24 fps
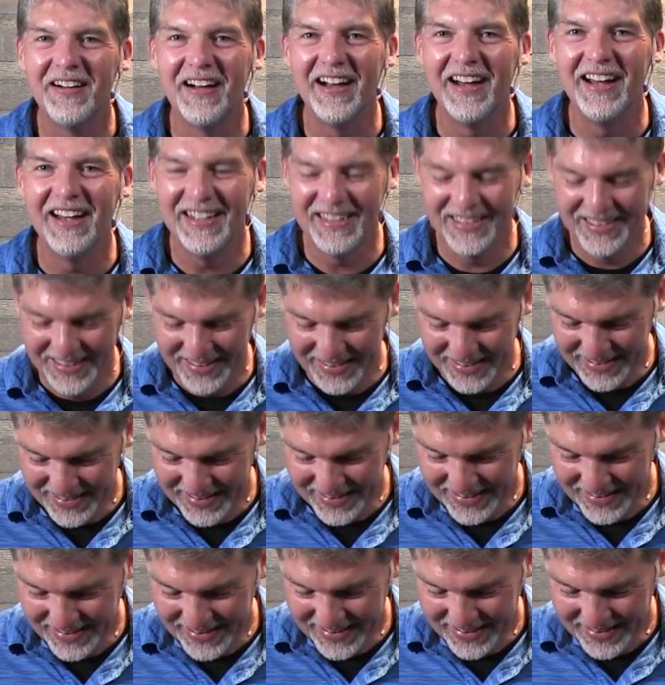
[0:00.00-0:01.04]
right?
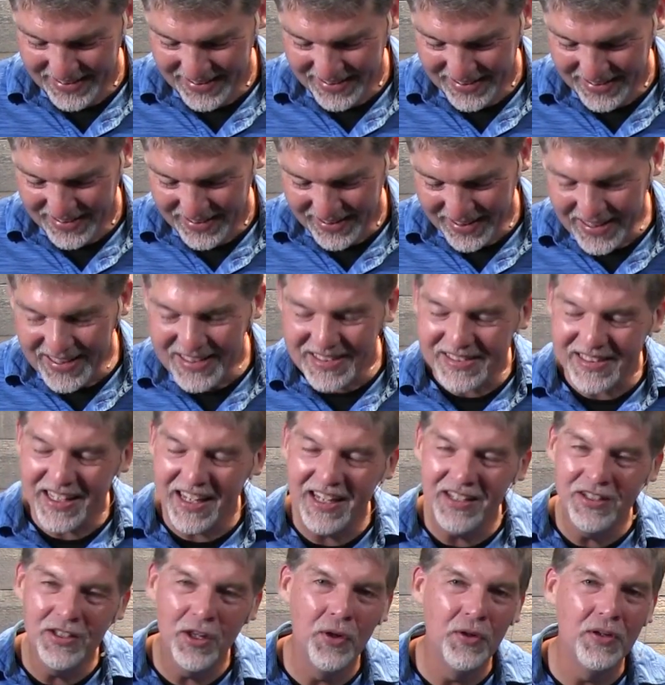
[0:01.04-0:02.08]
And he's
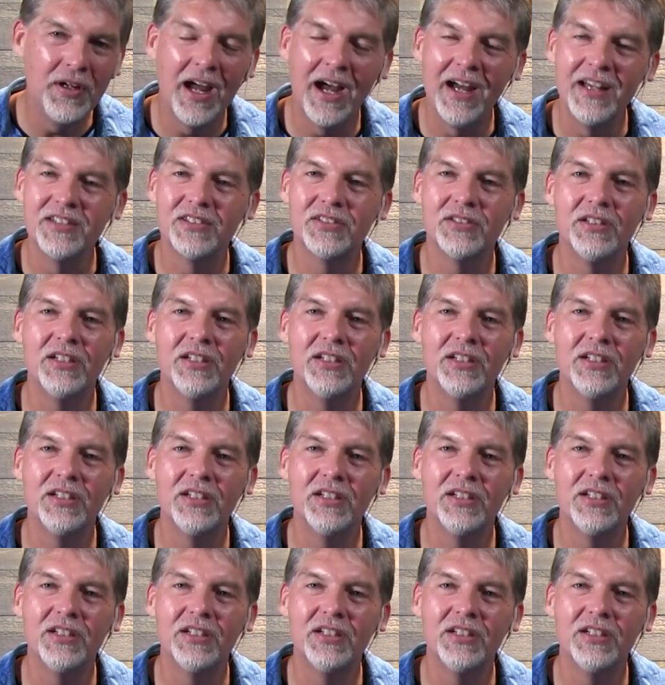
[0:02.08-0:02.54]
saying, no, guys,